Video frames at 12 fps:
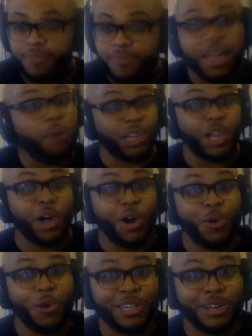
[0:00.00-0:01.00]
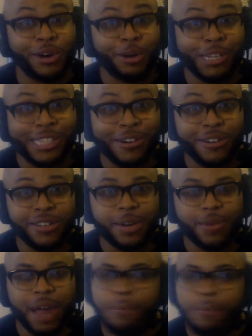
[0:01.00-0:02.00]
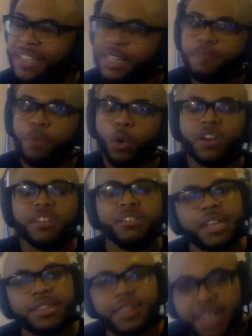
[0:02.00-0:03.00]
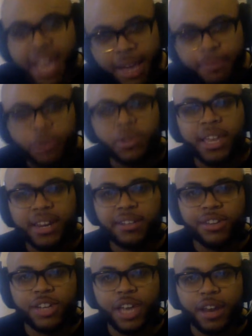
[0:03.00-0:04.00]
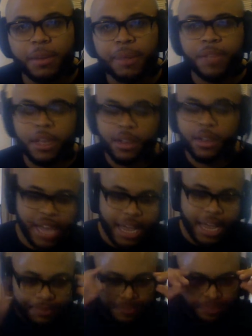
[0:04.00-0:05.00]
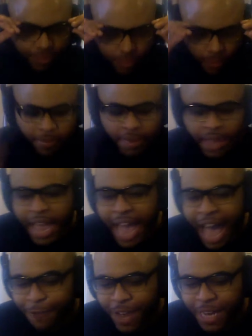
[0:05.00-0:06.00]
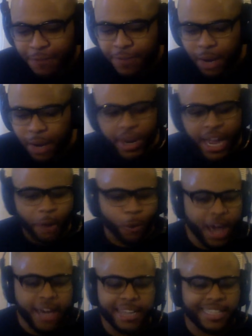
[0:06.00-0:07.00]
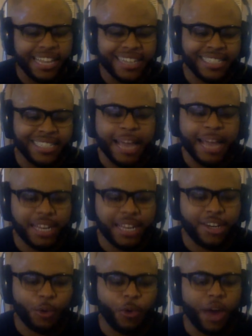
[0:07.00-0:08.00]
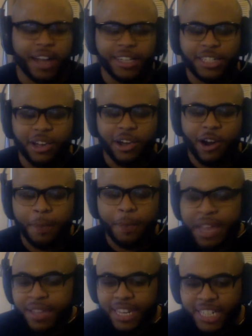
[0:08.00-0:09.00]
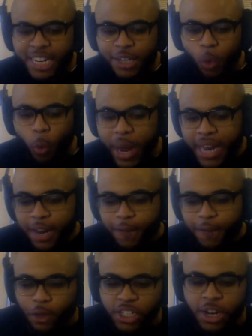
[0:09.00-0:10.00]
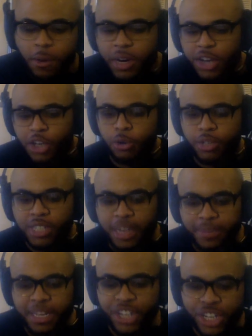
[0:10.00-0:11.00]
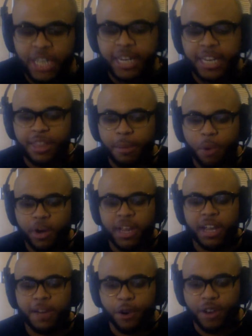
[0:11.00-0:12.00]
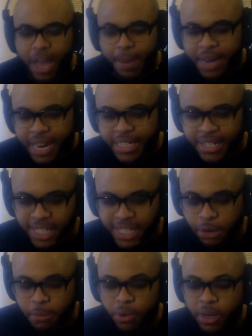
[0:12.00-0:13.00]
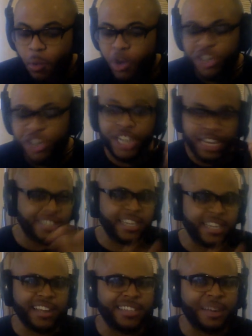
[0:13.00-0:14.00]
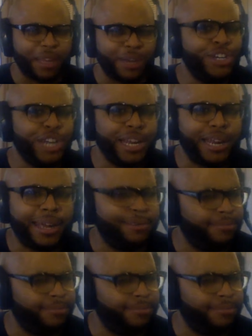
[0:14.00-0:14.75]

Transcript: That was a long one to talk about Thursday, right? But it's important to set the table, ladies and gentlemen. So now, I find it very ironic that Sam said to Rockstar that she's waiting for someone to do something shitty the morning of her nomination ceremony where she said something shitty.